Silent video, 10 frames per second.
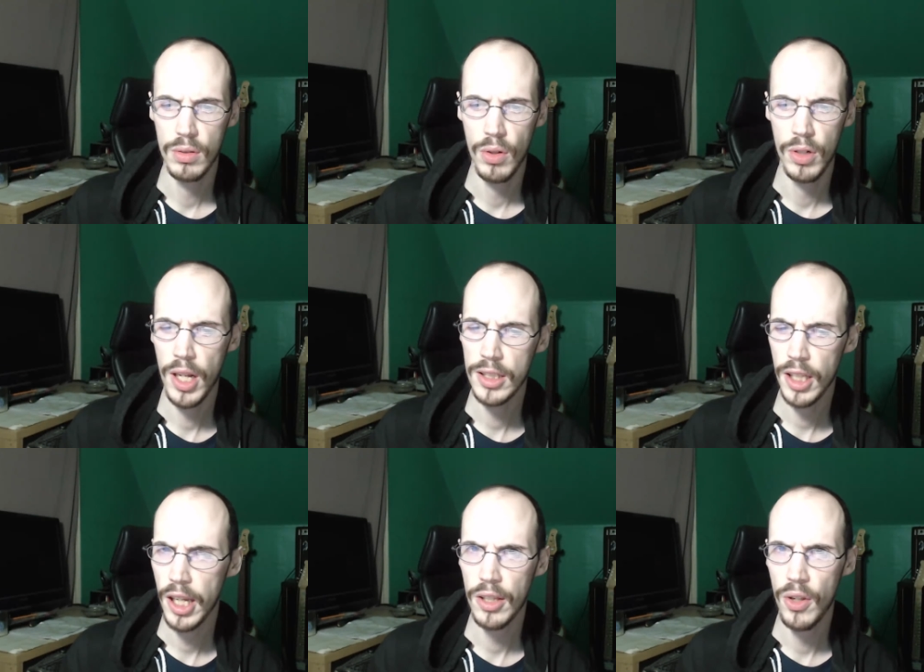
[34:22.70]
Are days
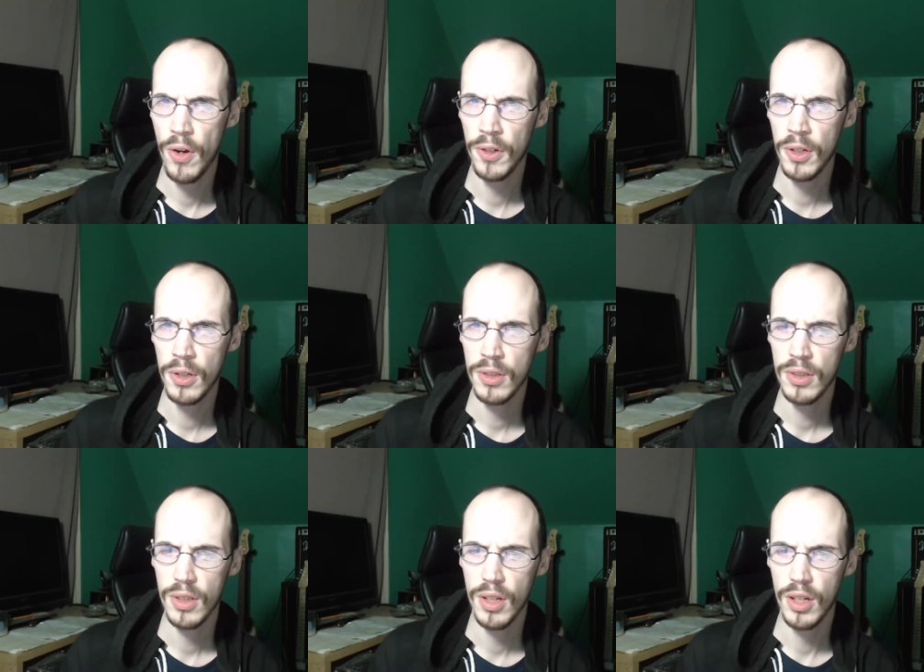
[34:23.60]
like longer
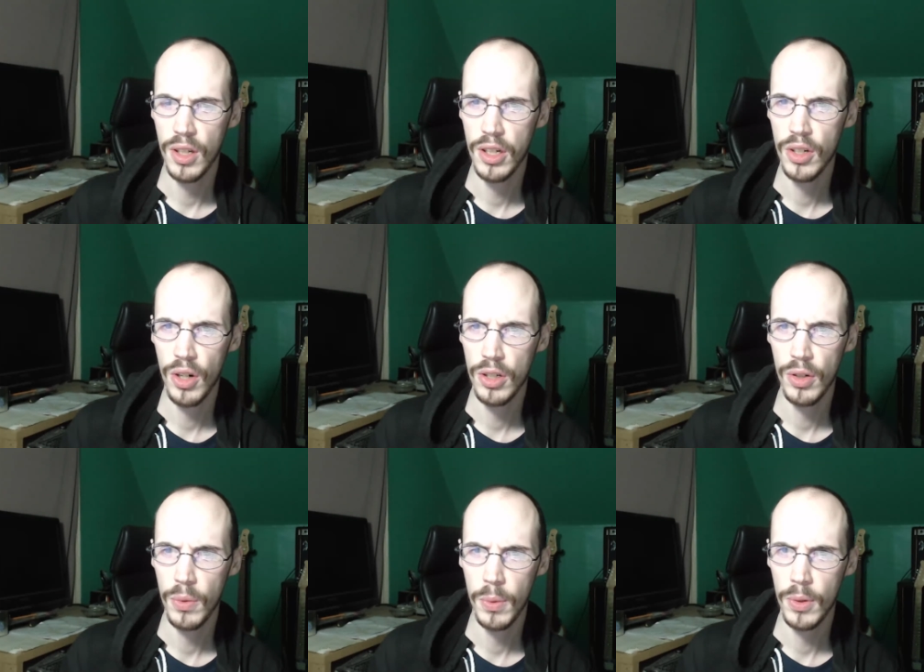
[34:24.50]
on Hunter x
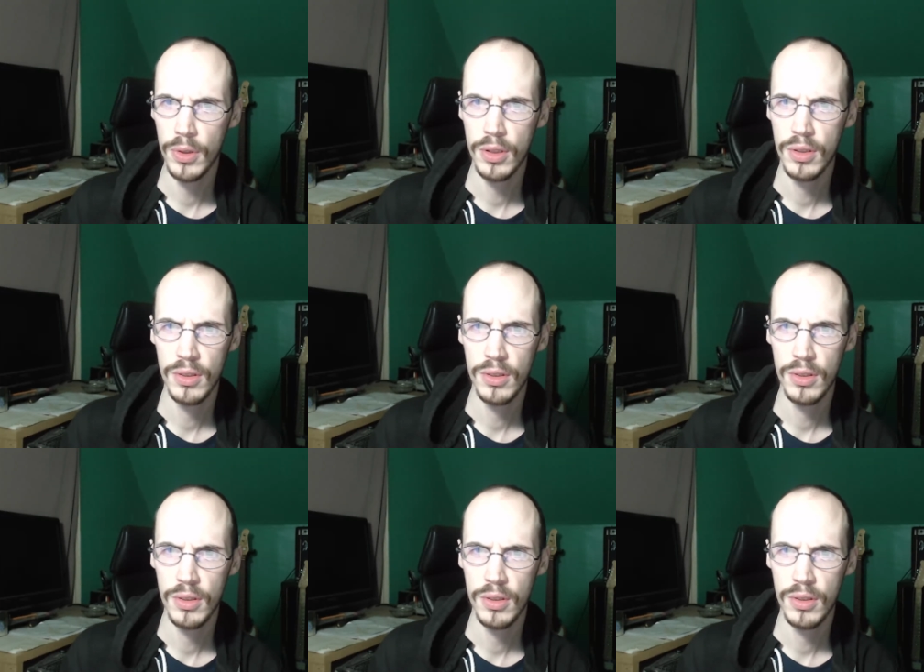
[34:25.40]
Hunter World?